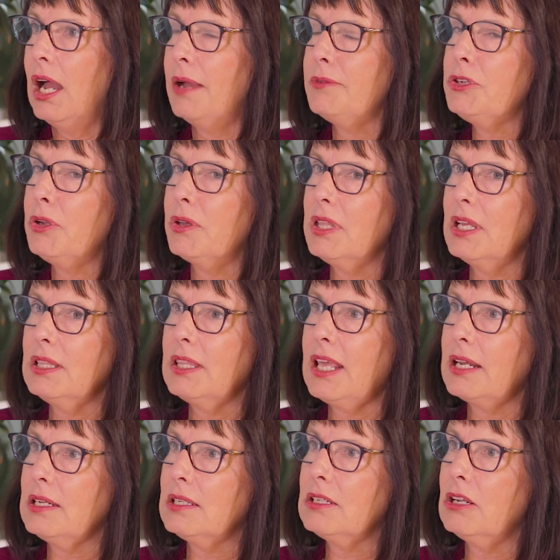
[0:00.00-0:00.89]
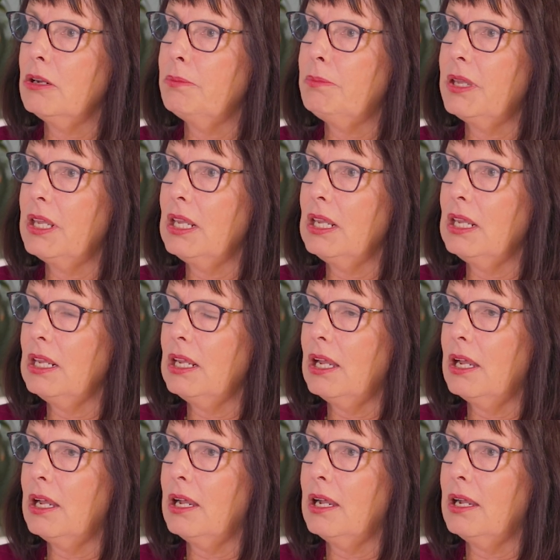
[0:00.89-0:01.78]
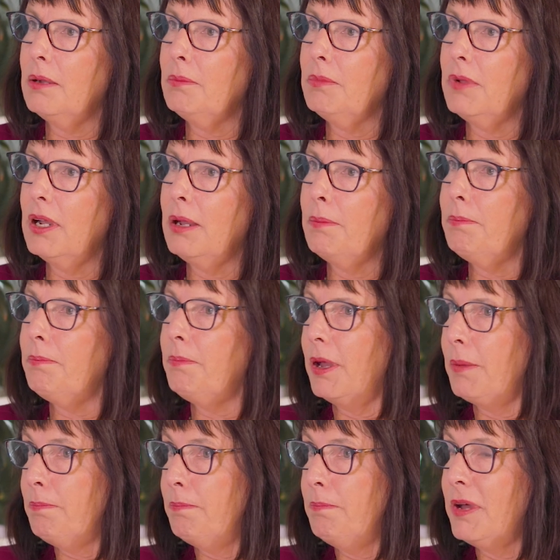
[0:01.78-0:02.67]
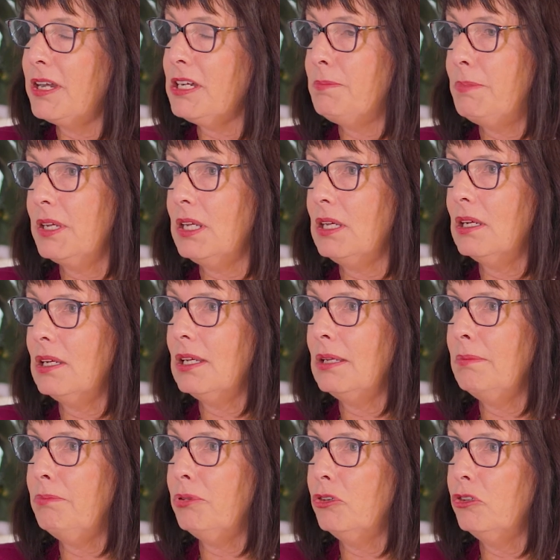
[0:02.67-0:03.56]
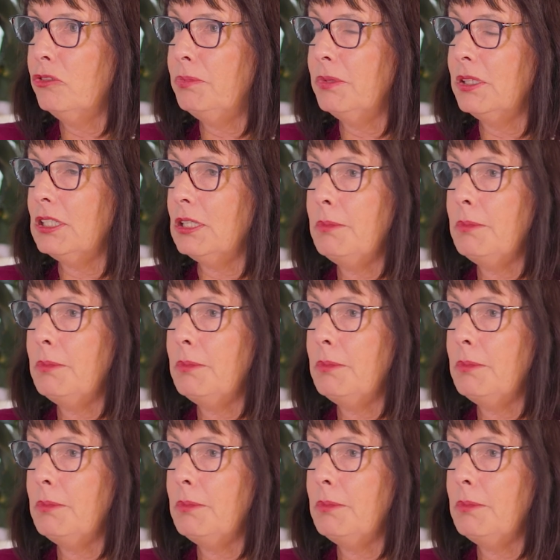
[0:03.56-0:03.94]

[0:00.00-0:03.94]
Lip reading: So I think that's going to be a much bigger improvement.